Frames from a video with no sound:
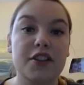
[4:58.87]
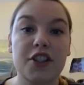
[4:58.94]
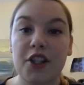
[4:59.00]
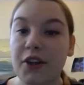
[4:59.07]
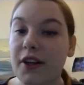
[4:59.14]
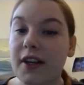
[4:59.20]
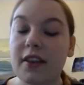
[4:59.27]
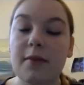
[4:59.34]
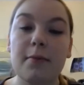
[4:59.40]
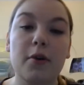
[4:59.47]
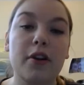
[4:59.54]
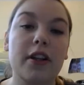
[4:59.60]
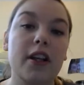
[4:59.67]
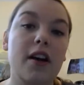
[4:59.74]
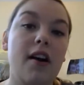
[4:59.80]
cheering the
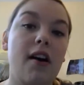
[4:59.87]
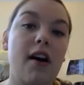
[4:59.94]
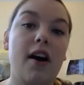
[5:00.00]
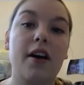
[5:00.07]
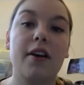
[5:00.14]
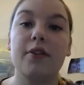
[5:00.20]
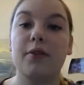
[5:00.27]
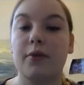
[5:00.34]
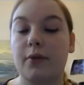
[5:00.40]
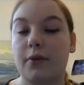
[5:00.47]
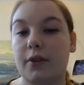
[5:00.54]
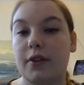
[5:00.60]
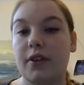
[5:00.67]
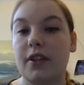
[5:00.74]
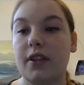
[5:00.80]
bully on,
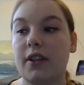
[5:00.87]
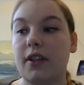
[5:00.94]
or